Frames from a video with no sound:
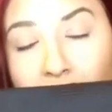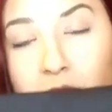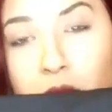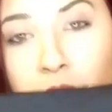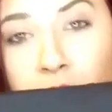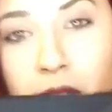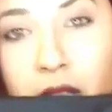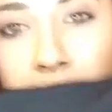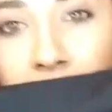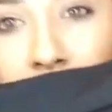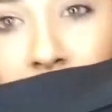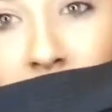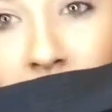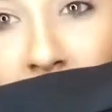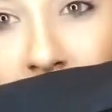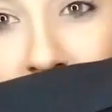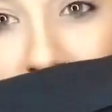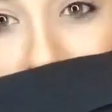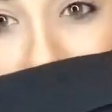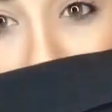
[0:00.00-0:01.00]
It's really nice.
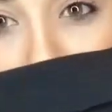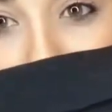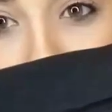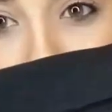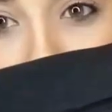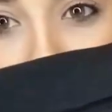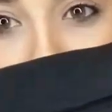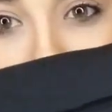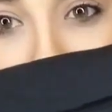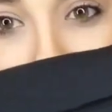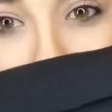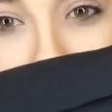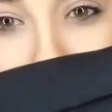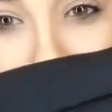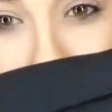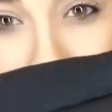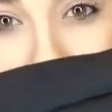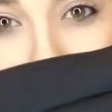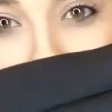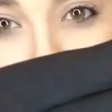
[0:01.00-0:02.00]
It has that ribbing
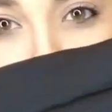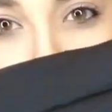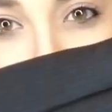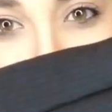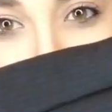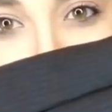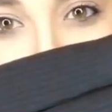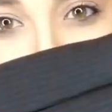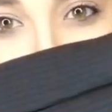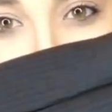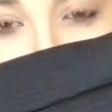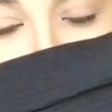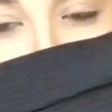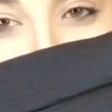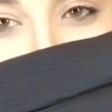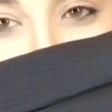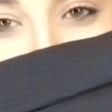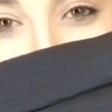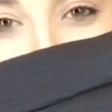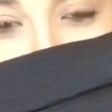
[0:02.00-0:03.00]
detail as well.
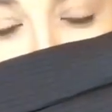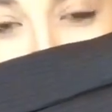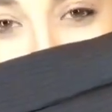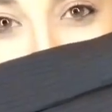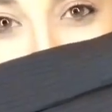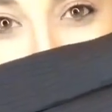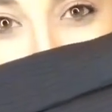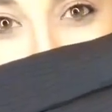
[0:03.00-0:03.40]
There we go.